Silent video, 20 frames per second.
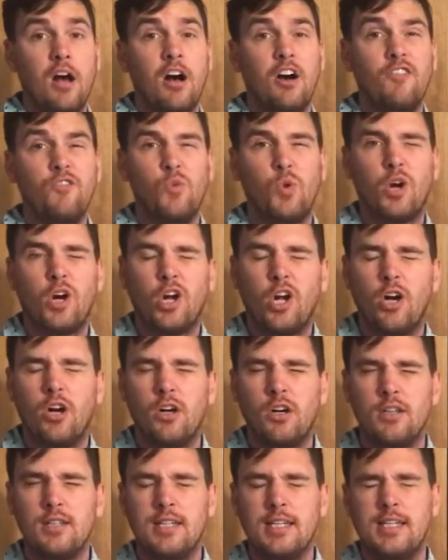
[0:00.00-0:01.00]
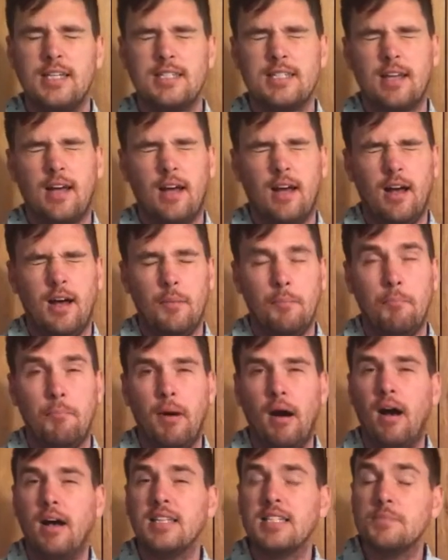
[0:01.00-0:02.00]
of what are called his
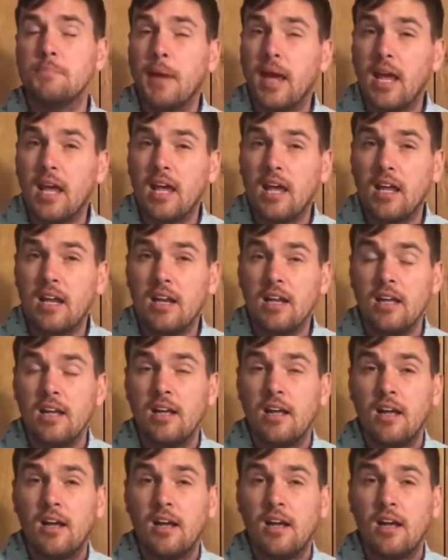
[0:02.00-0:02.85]
Boss Man